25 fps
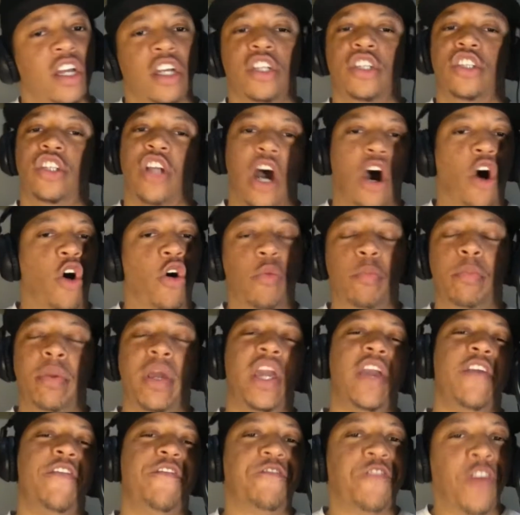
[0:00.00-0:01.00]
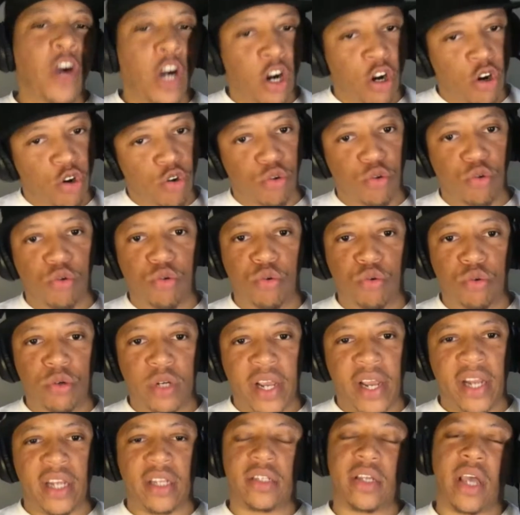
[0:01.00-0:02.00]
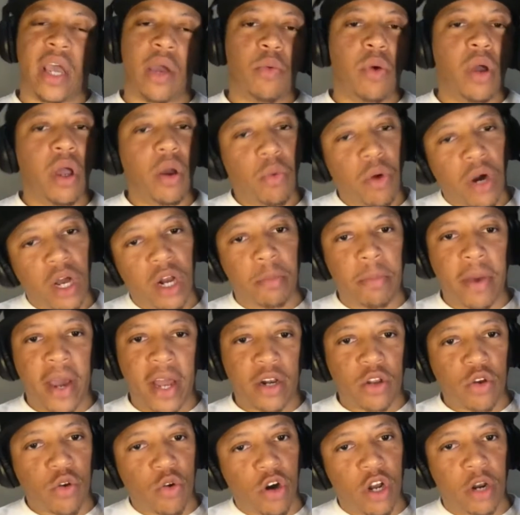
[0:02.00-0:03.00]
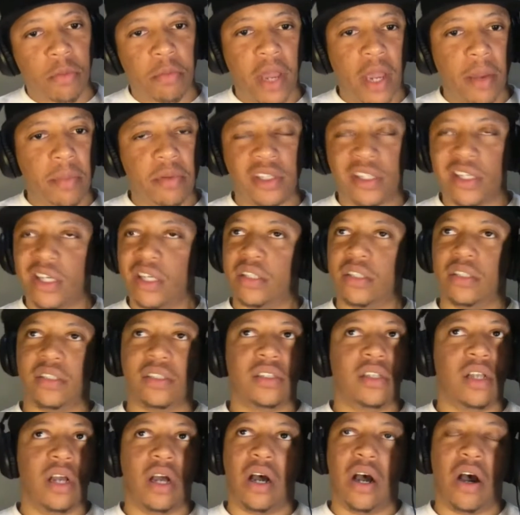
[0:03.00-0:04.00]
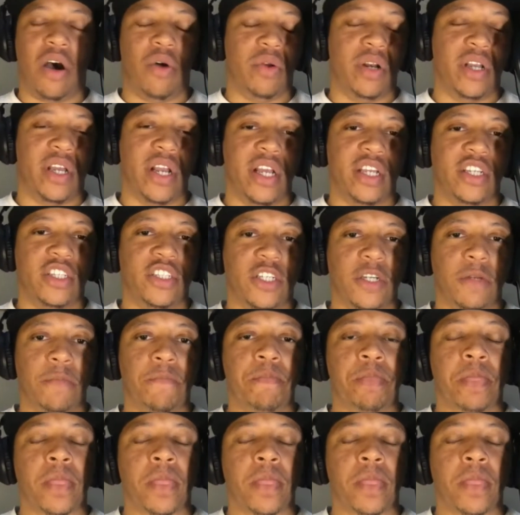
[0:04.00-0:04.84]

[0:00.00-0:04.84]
Don't be fooled and say, well, what about the quarterback position? No, I don't want to hear that shit.